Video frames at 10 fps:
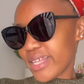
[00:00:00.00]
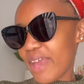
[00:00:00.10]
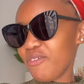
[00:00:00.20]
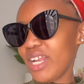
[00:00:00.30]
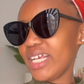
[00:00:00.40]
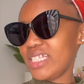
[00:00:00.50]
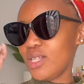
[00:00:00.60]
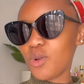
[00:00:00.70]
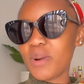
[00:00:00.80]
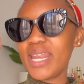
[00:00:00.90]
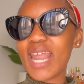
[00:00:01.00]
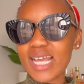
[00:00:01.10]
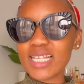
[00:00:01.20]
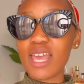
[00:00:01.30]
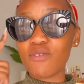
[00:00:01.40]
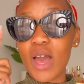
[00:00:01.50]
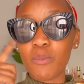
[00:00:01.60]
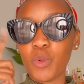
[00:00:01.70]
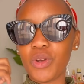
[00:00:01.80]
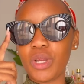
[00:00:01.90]
I feel like these will be nicer if I'm
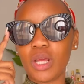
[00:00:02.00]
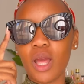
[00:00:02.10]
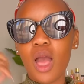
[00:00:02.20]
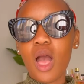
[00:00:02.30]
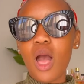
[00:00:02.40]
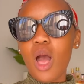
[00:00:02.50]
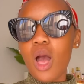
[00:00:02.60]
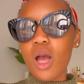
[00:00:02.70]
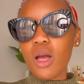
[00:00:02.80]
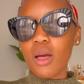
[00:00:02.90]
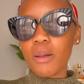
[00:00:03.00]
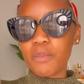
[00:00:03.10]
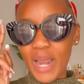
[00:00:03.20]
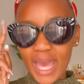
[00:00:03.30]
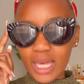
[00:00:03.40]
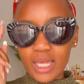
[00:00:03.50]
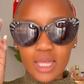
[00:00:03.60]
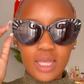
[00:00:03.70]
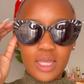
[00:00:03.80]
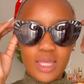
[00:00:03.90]
wearing black.
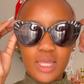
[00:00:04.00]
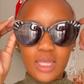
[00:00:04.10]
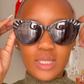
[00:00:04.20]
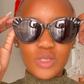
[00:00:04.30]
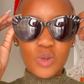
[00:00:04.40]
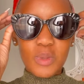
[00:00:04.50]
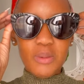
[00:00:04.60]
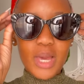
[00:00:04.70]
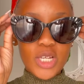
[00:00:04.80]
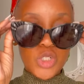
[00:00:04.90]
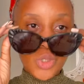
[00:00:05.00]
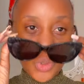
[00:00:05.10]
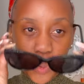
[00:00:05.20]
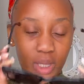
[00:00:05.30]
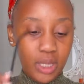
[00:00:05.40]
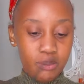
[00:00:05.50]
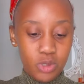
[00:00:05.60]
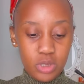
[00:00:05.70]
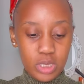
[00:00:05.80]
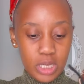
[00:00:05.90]
So maybe I shouldn't wear them
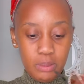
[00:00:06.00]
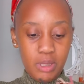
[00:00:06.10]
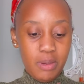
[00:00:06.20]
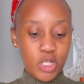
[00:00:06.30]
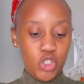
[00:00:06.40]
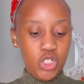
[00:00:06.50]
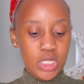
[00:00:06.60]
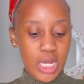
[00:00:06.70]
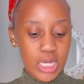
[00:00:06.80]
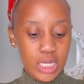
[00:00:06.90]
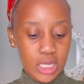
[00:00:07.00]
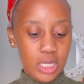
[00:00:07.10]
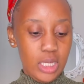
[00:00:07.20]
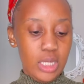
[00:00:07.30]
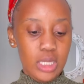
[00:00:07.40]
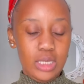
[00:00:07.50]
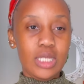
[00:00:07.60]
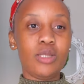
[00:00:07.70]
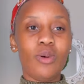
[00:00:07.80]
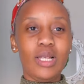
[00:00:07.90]
today. Maybe I should take
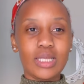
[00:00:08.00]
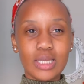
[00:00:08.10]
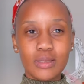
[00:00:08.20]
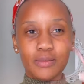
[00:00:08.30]
these ones.